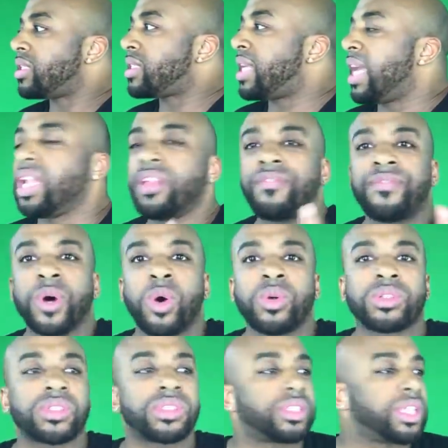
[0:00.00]
telling
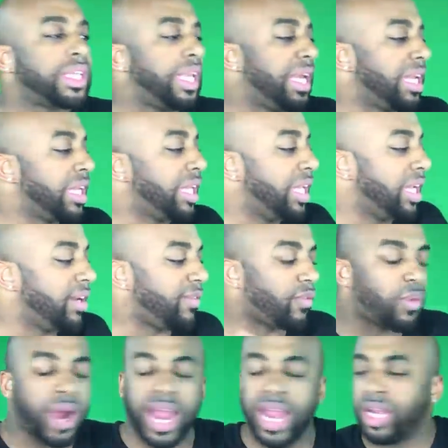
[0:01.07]
folks get live
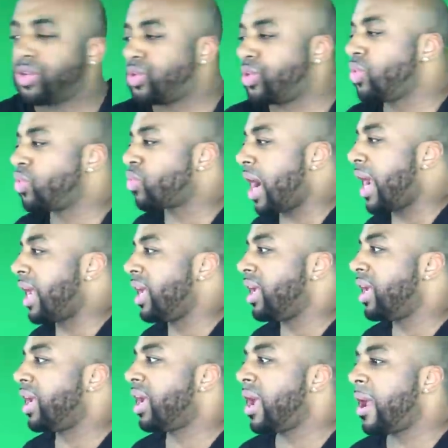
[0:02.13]
right, do right,
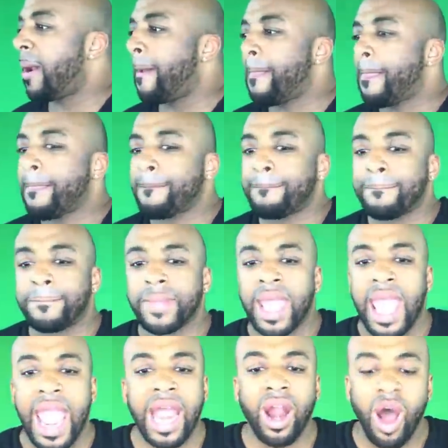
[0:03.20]

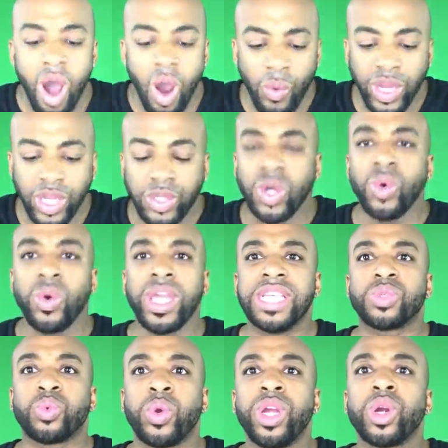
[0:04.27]
and all we do
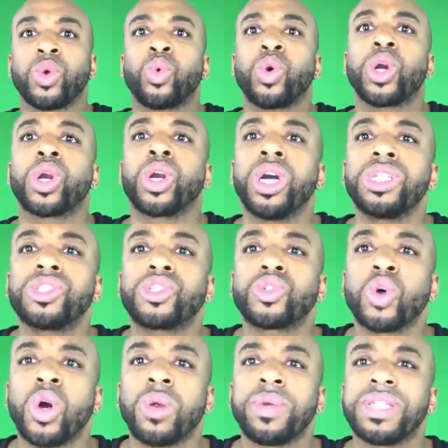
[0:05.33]
is we're, we're good
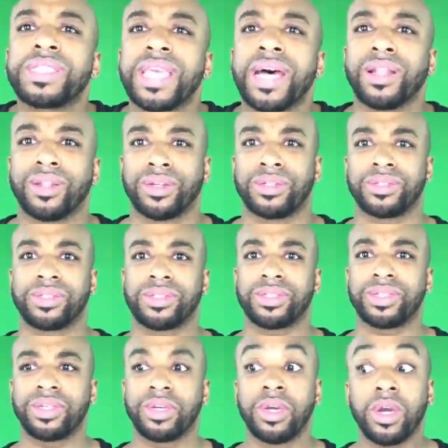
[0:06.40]
storytellers.
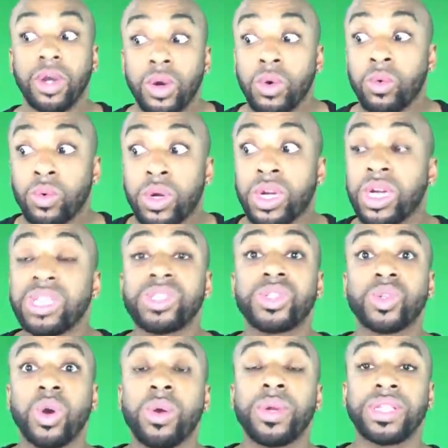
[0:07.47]
We're good
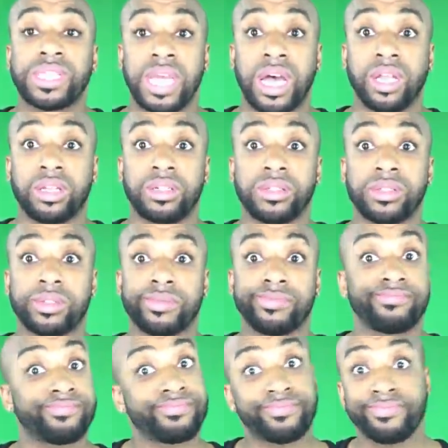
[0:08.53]
storytellers.
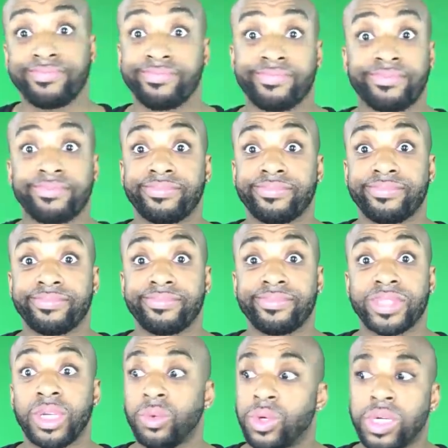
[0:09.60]

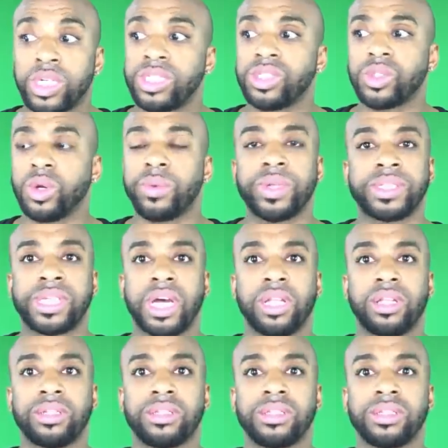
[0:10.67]
We're good
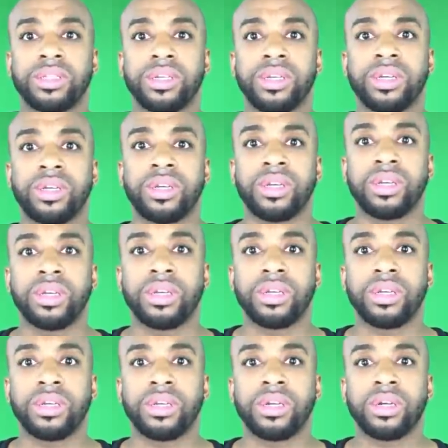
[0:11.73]
storytellers.
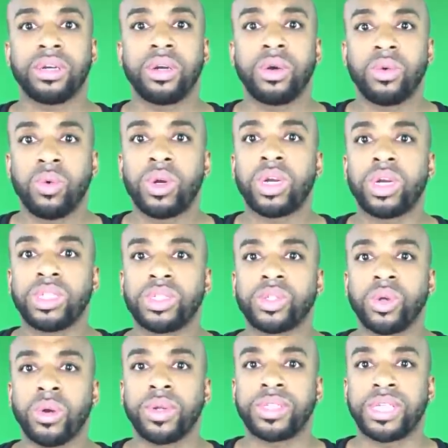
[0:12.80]
We're good
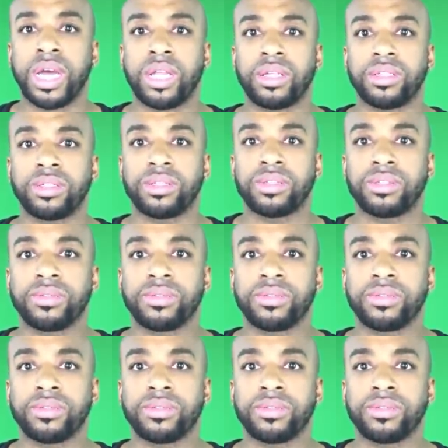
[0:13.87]
storytellers.